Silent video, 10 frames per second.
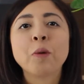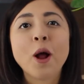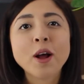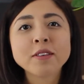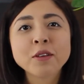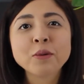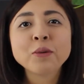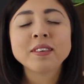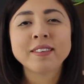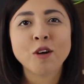
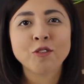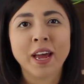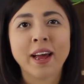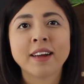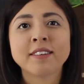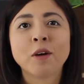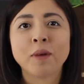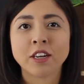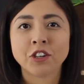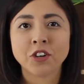personal self-care
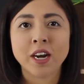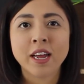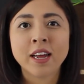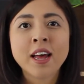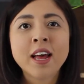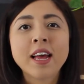directory.